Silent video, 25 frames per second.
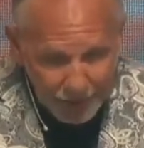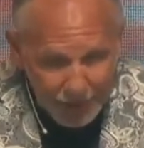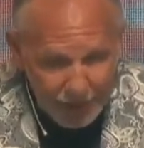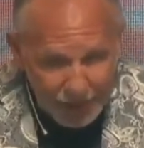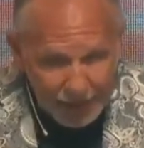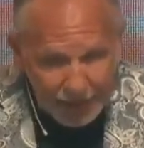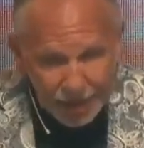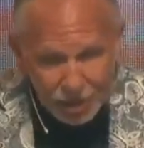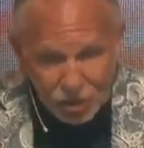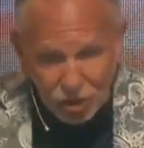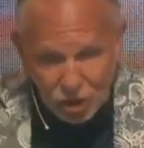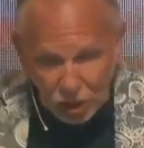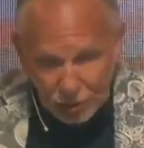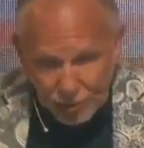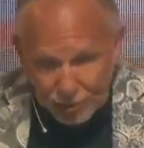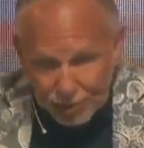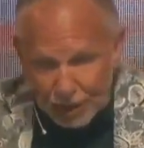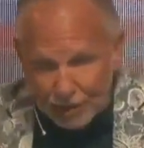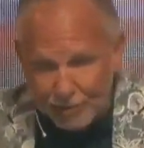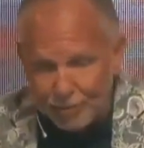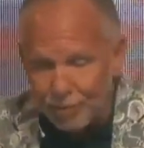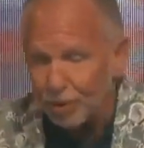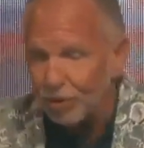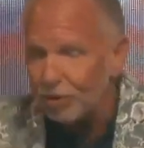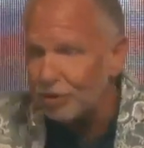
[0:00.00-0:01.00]
it should be
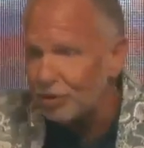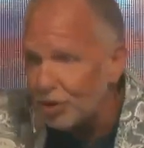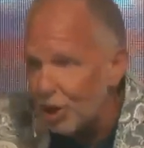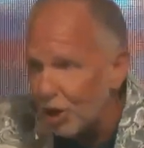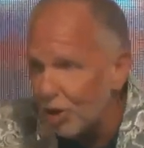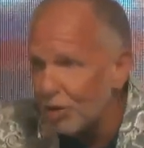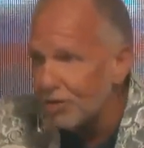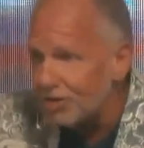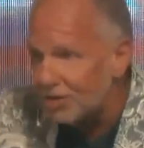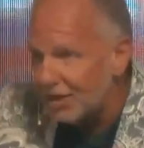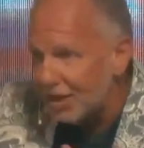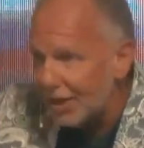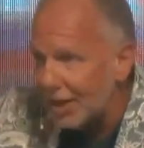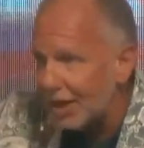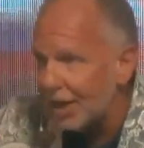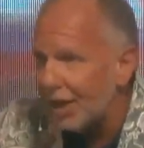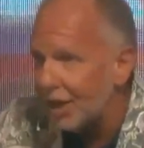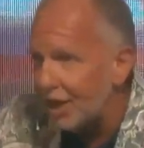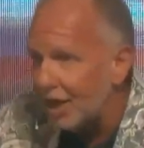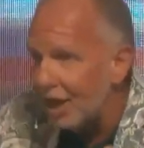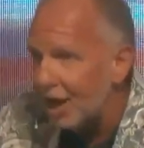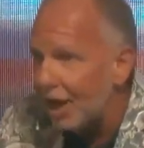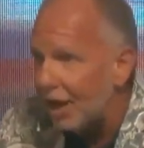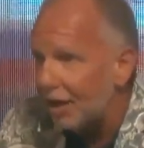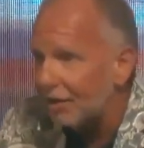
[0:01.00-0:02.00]
producing in
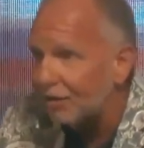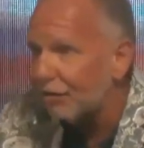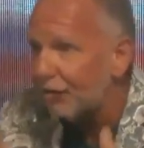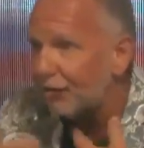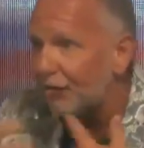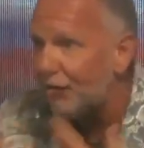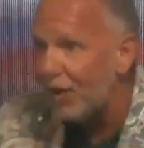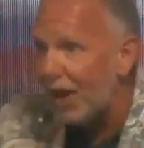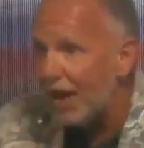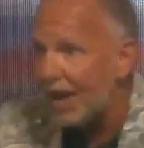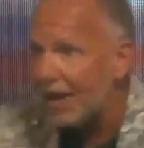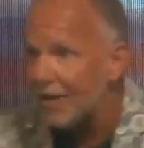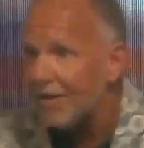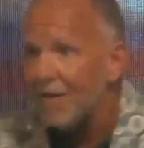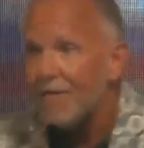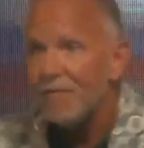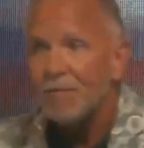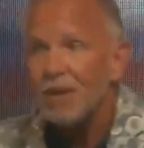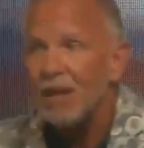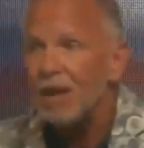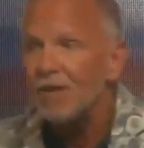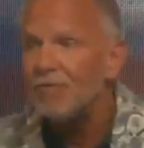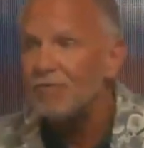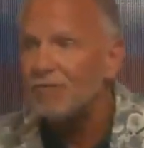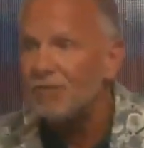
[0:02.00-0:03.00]
us faith.
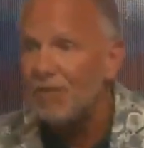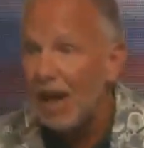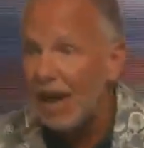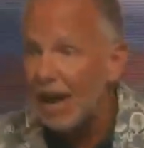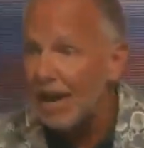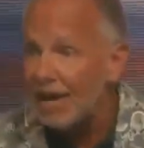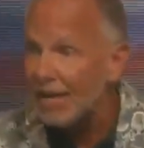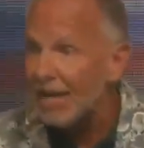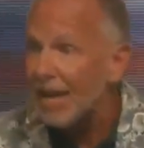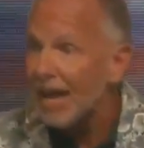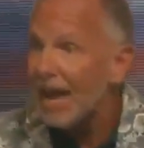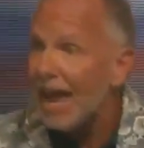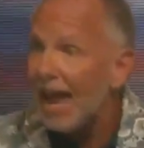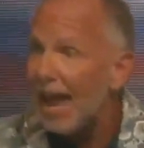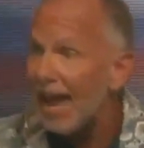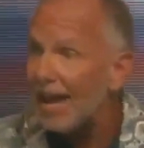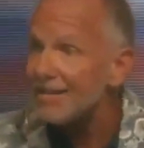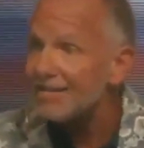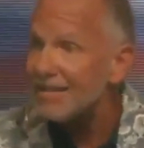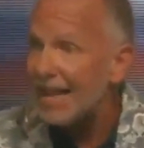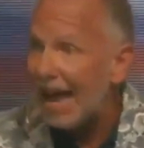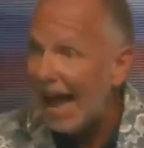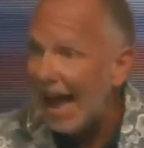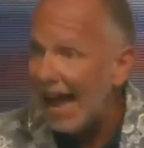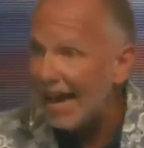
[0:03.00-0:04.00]
And faith has
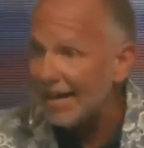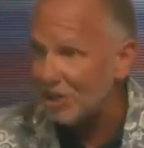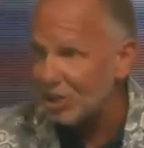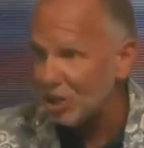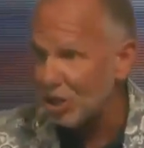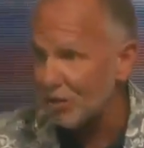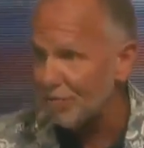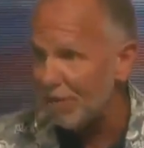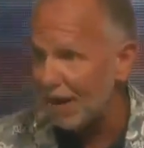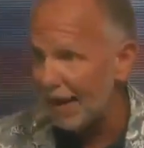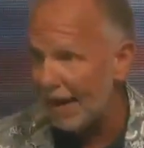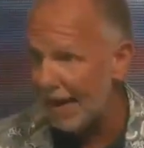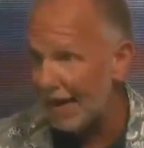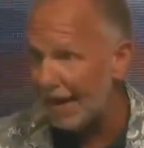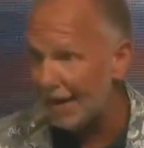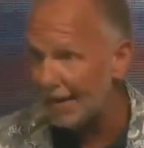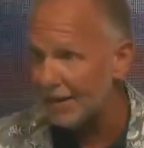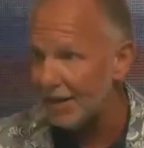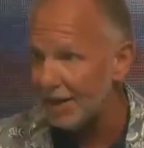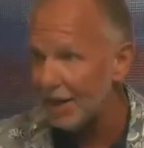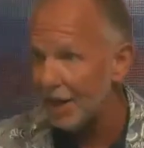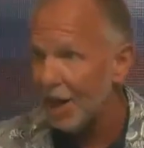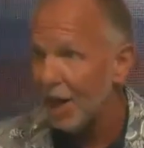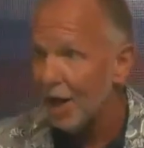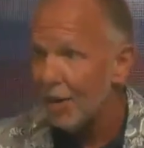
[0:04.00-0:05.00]
action behind
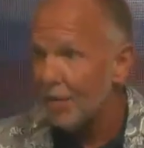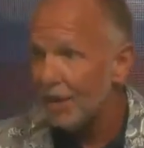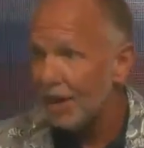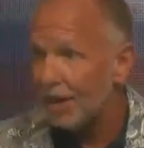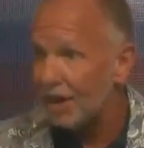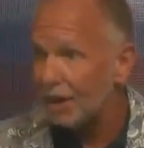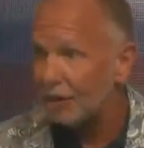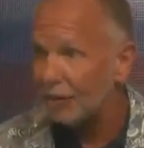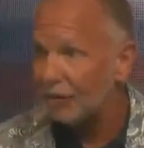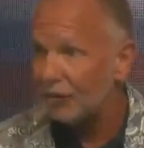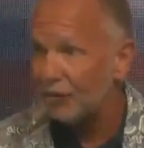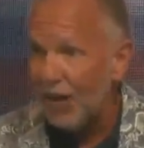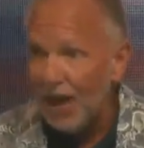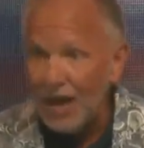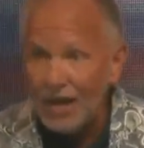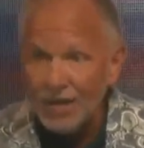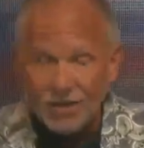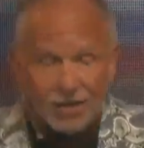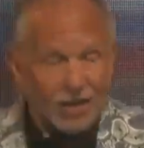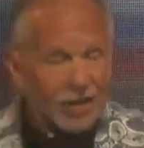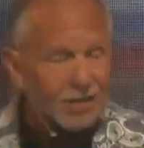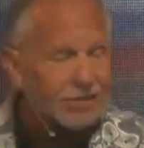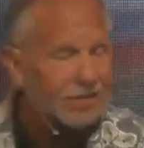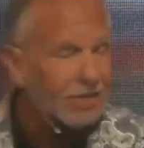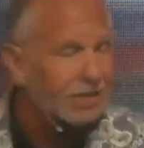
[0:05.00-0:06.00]
it because faith
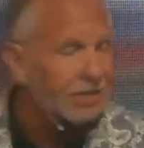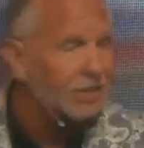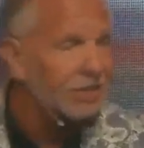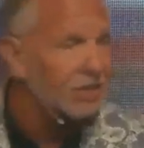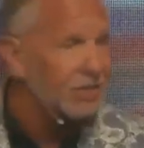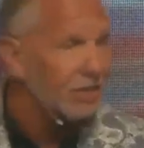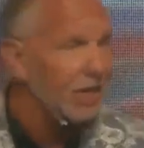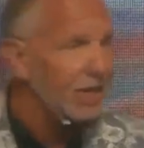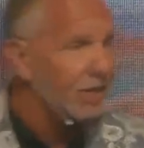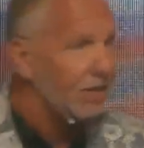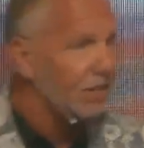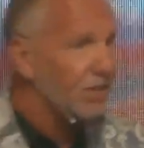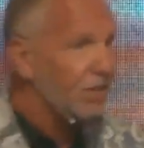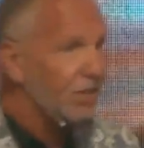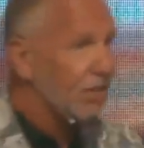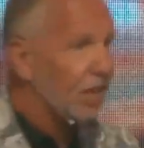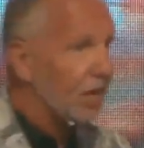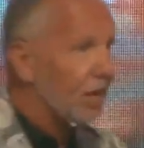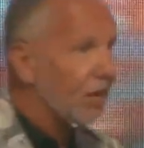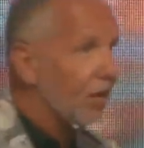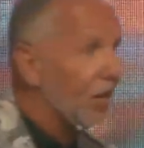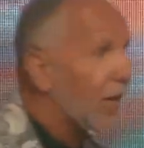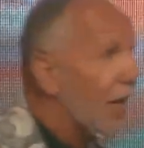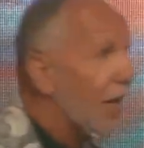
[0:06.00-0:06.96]
doesn't sit still.